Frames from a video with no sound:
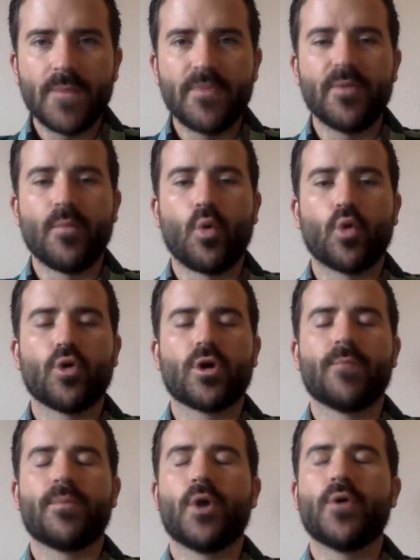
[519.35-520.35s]
The moral
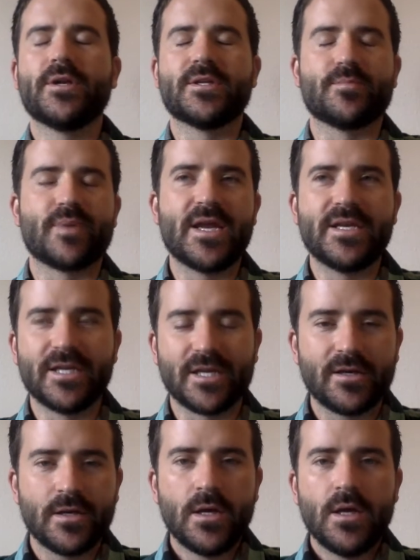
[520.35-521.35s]
component,
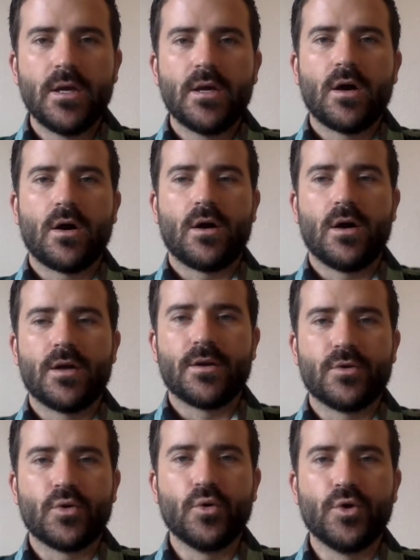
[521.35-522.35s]
depending
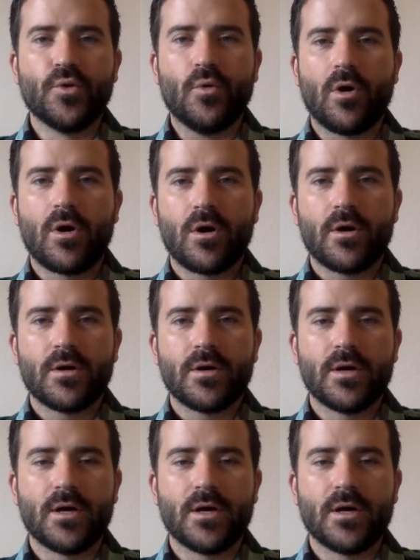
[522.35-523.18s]
on who you are,